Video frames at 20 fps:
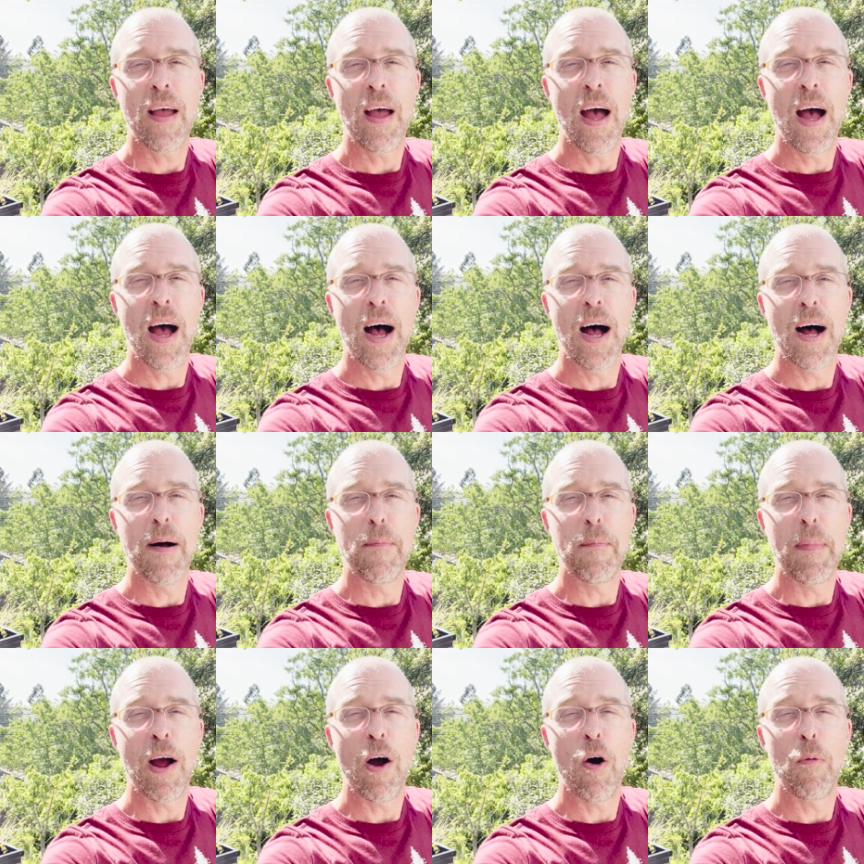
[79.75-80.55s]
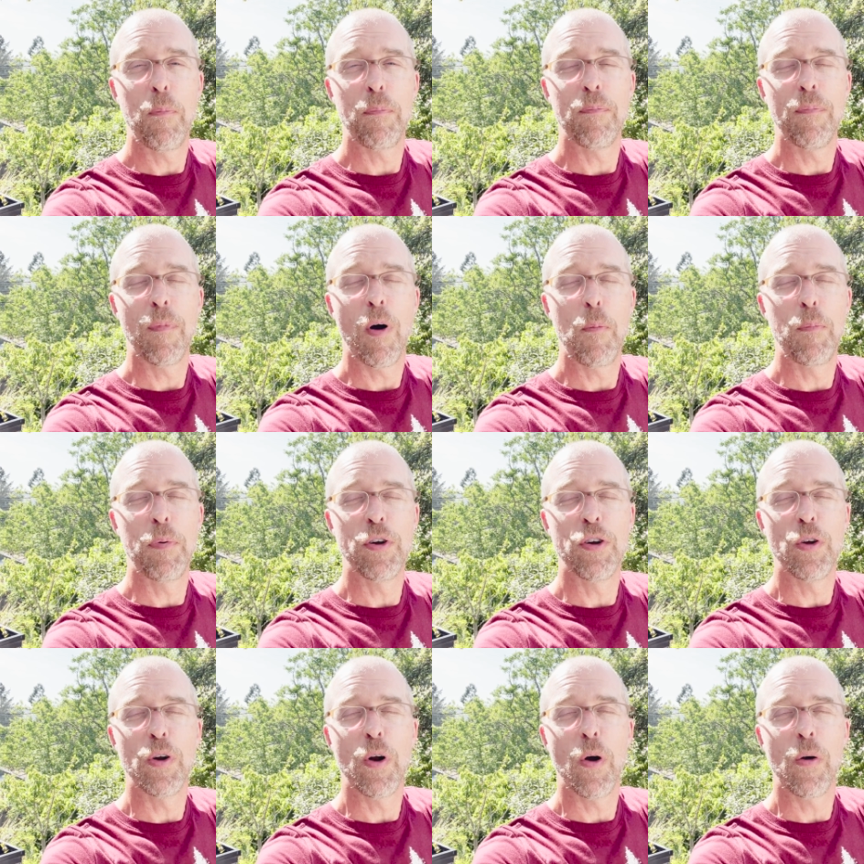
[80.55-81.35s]
Um, I hope hope
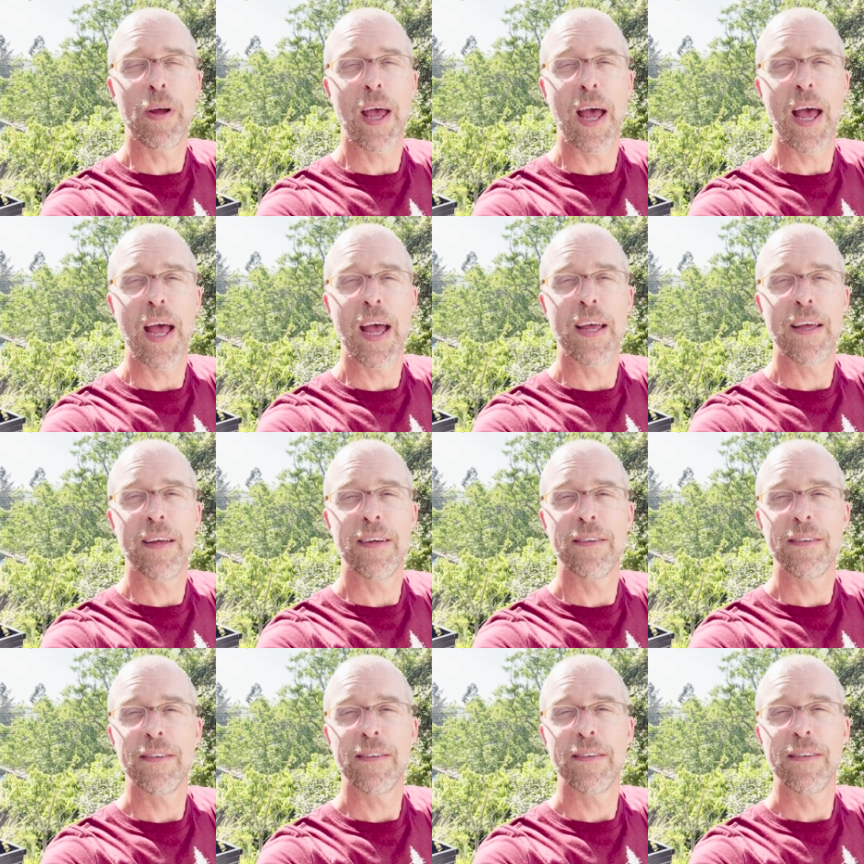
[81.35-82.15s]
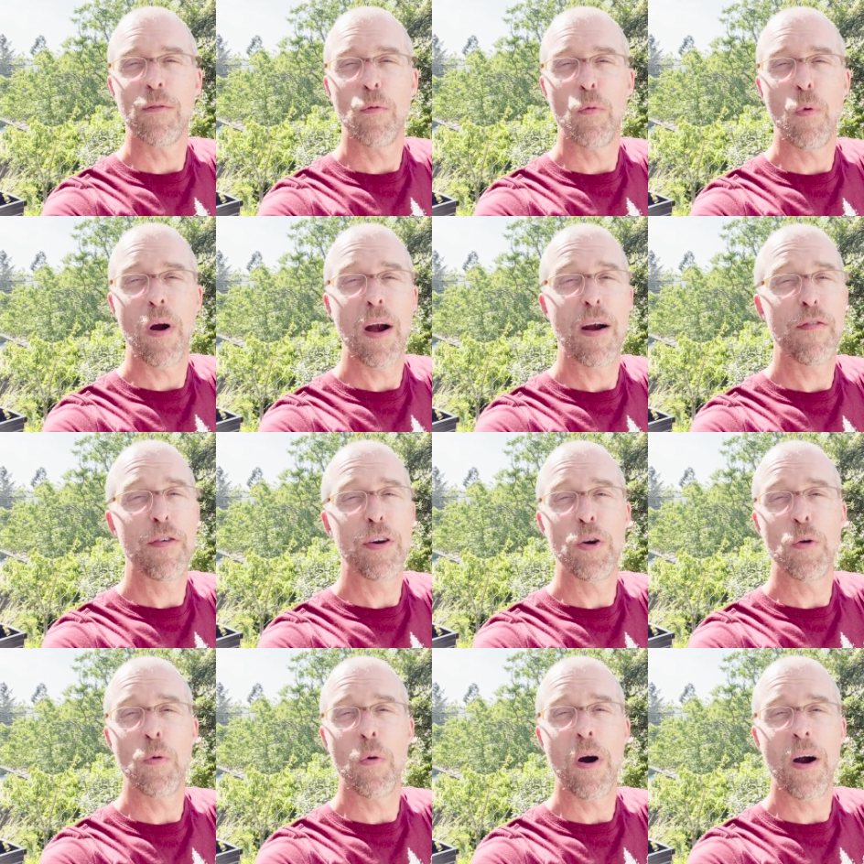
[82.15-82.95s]
you're doing okay wherever
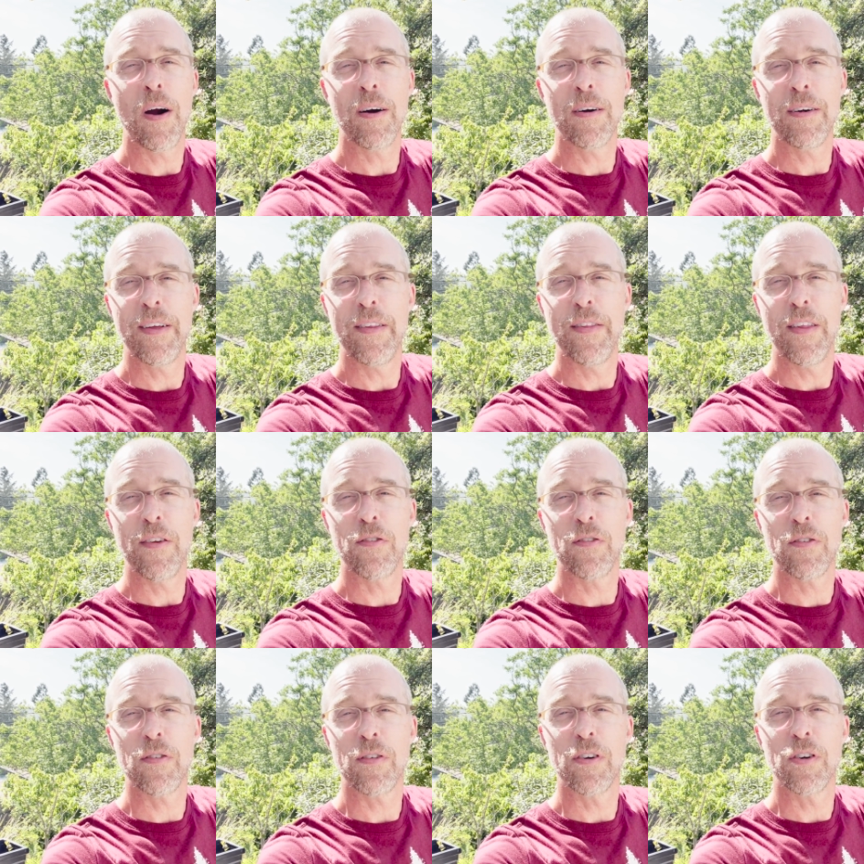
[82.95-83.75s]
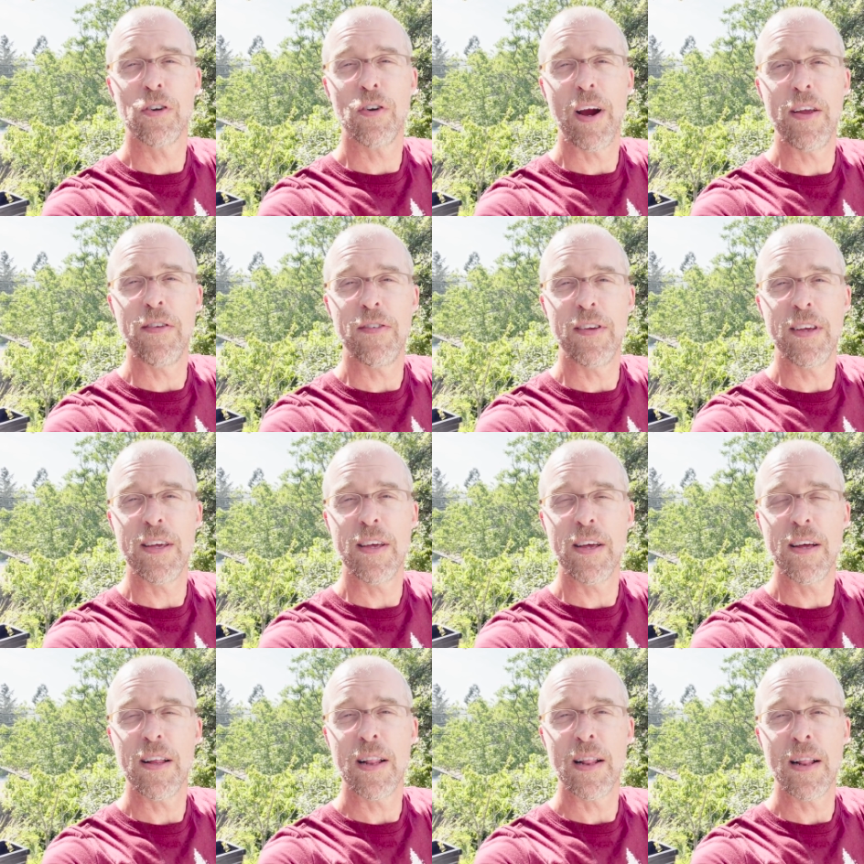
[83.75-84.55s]
you are in this crazy
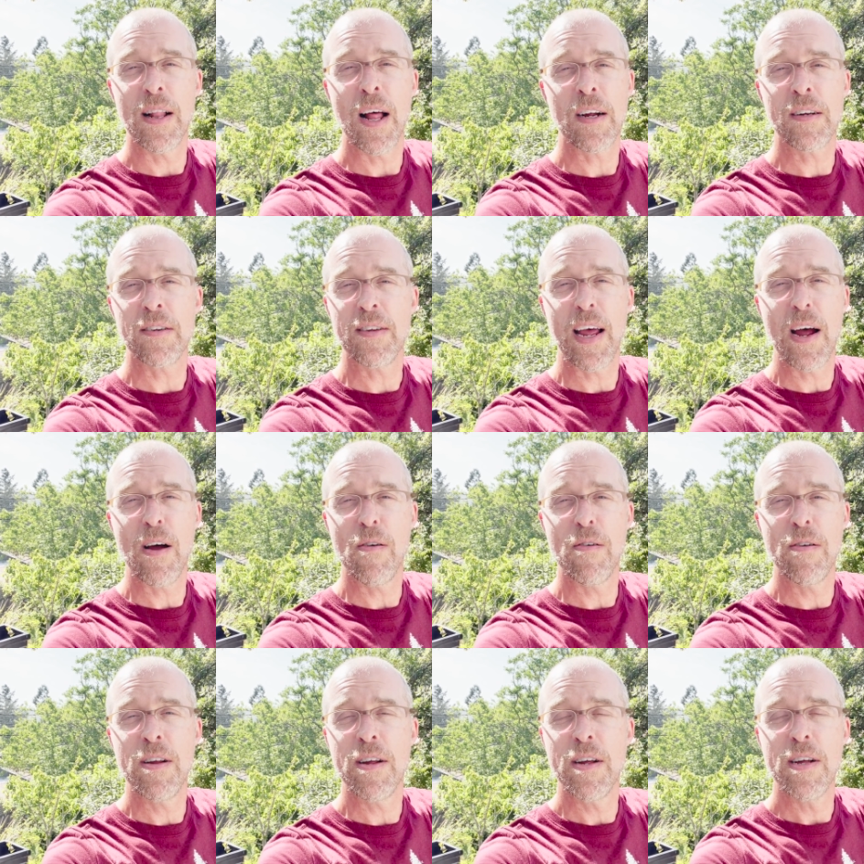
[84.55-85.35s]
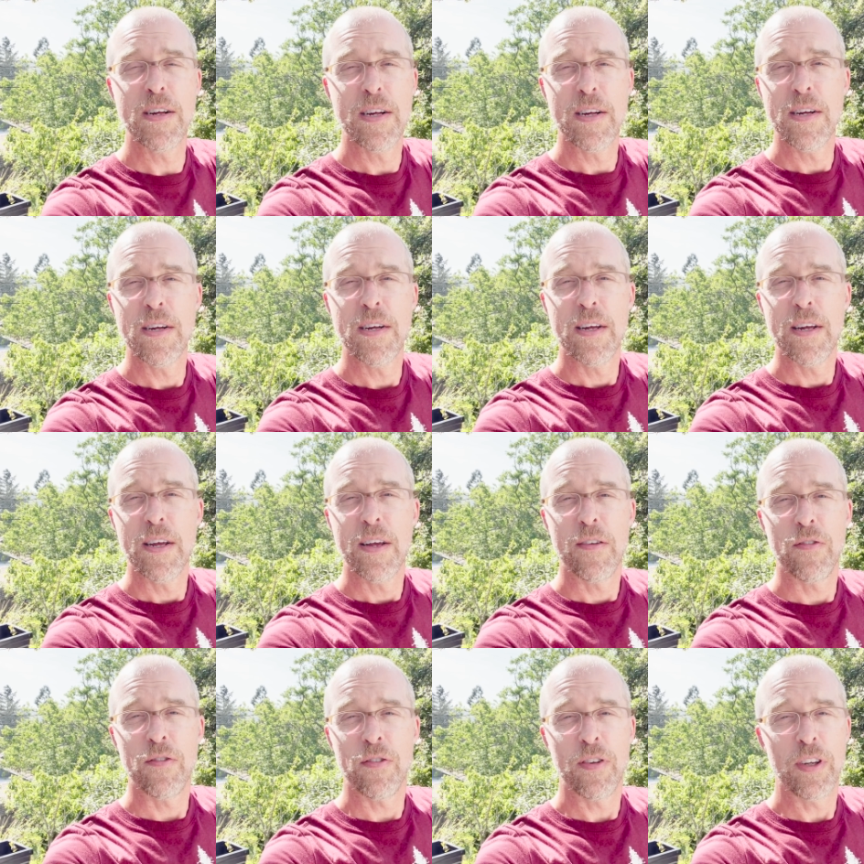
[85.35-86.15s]
lockdown
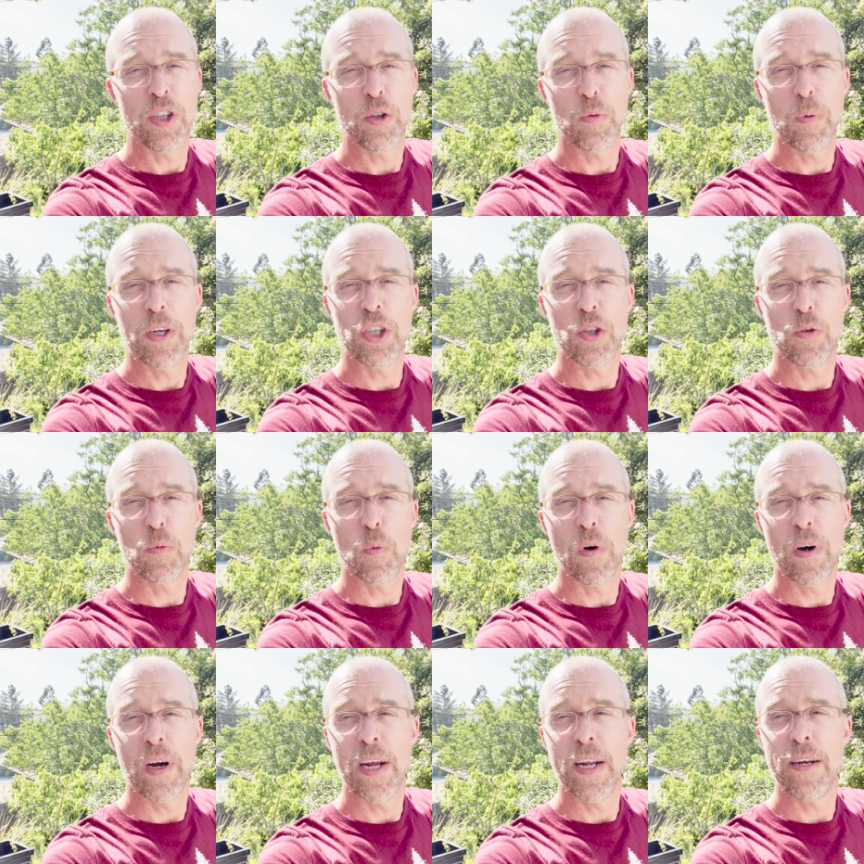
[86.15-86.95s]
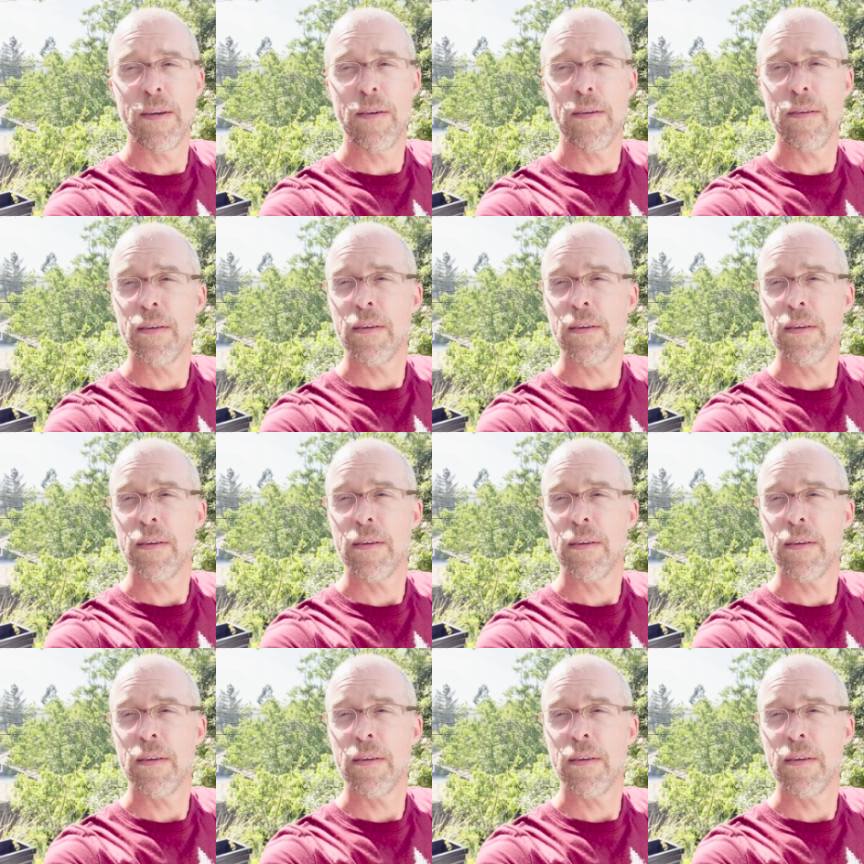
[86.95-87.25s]
situation we're in.